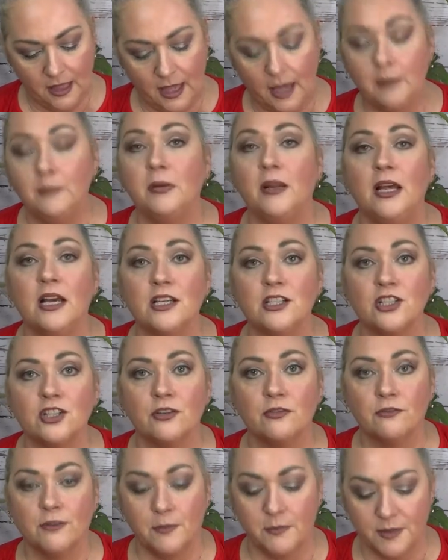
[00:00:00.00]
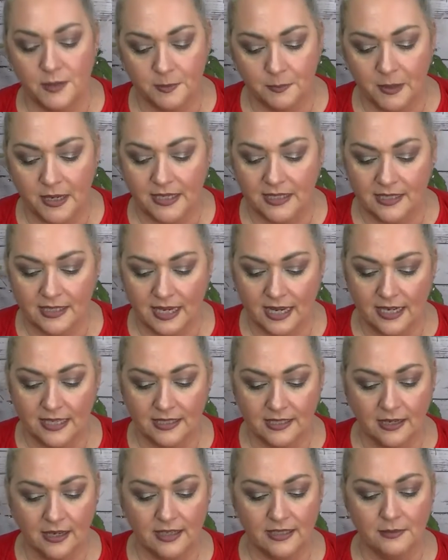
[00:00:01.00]
A blush from Space
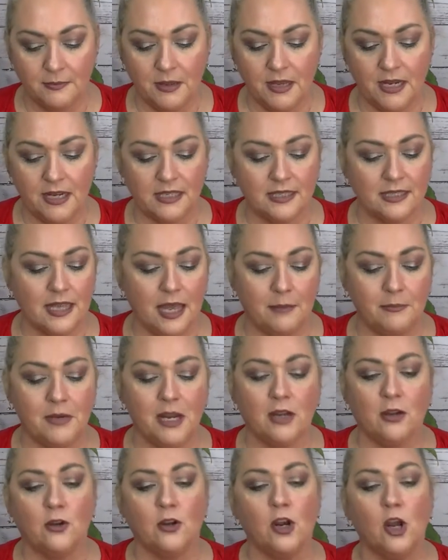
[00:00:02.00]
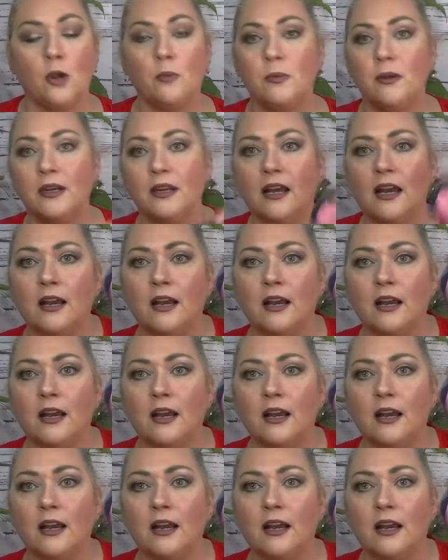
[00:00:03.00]
Case Cosmetics. I'm not going to open it.